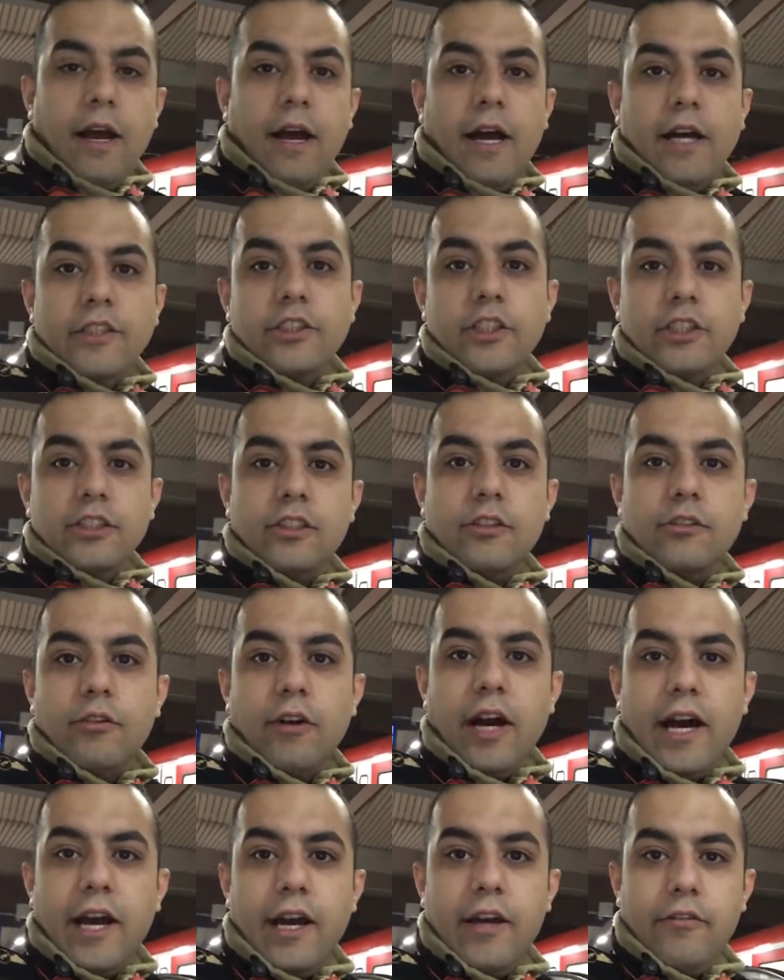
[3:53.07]
I just
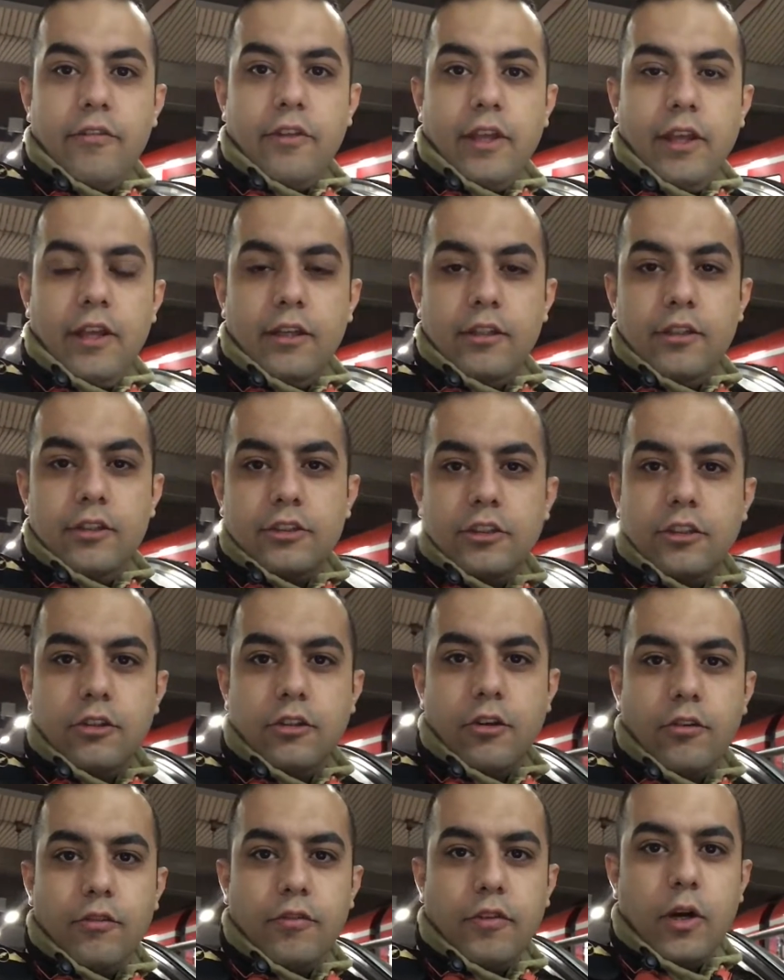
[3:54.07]
arrived in
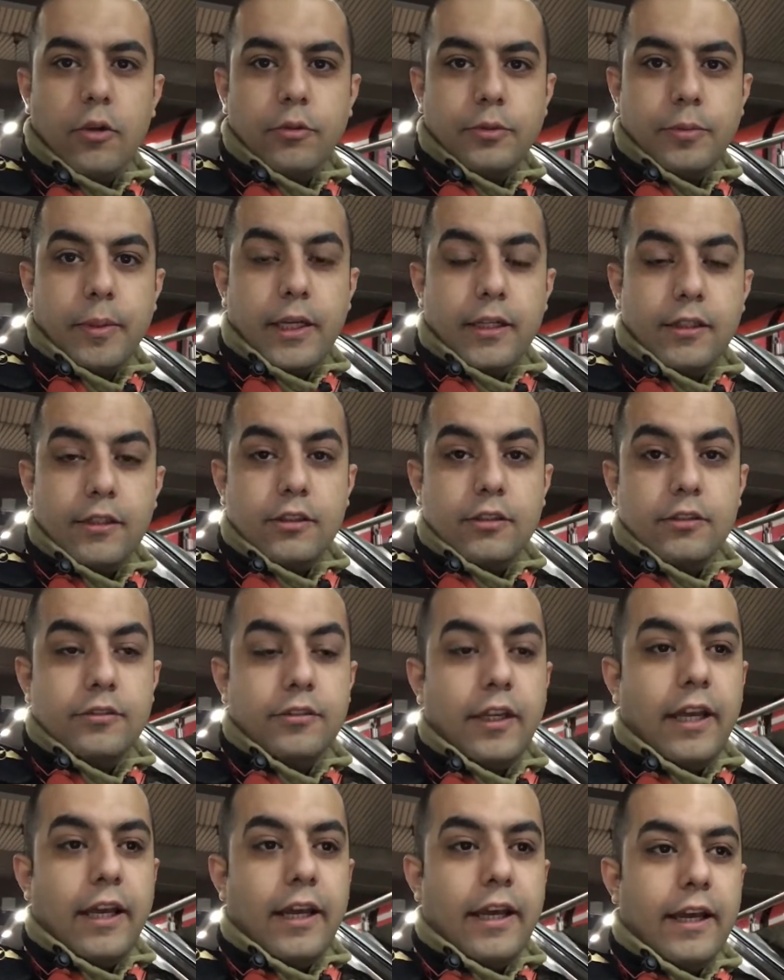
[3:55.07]
Düsseldorf Hauptbahnhof
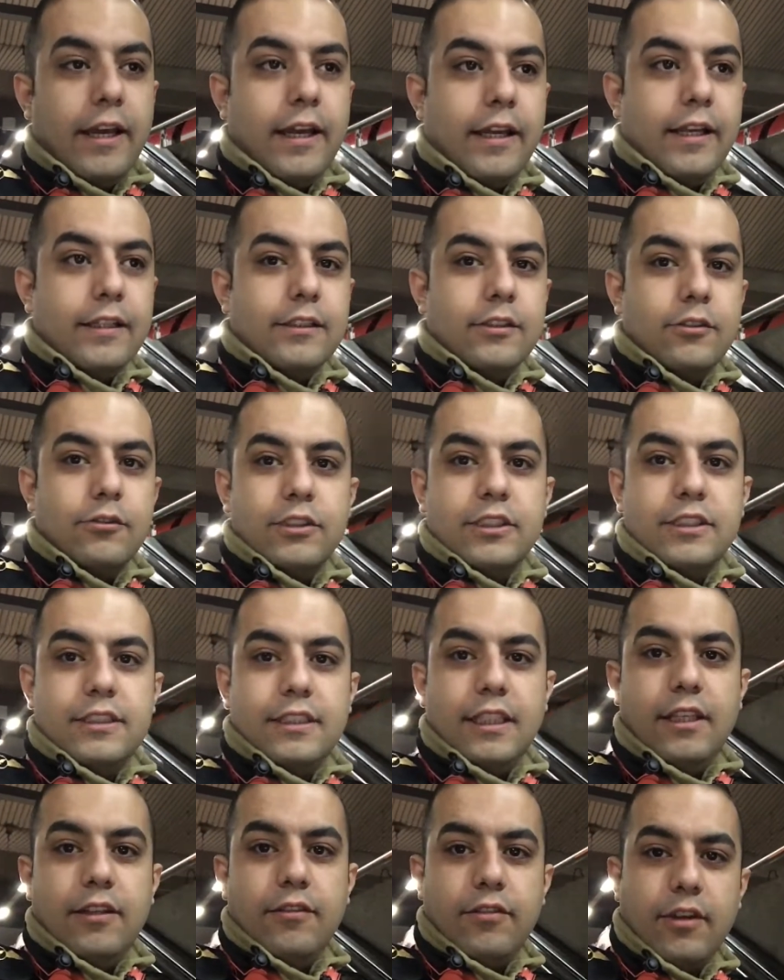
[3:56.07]
and
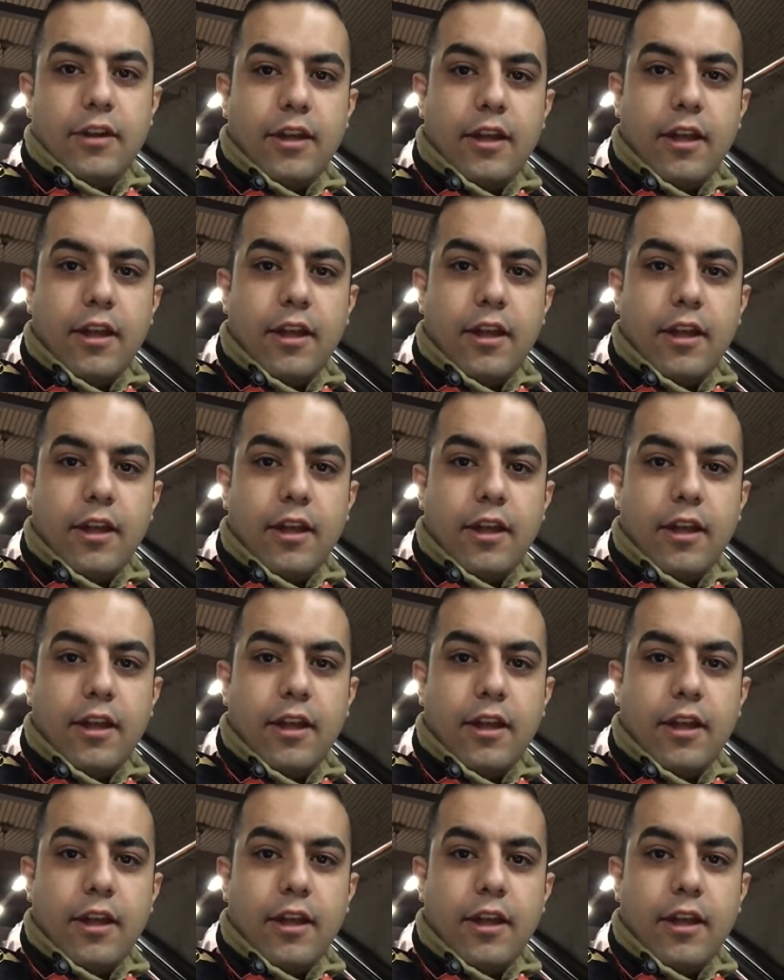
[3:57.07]
received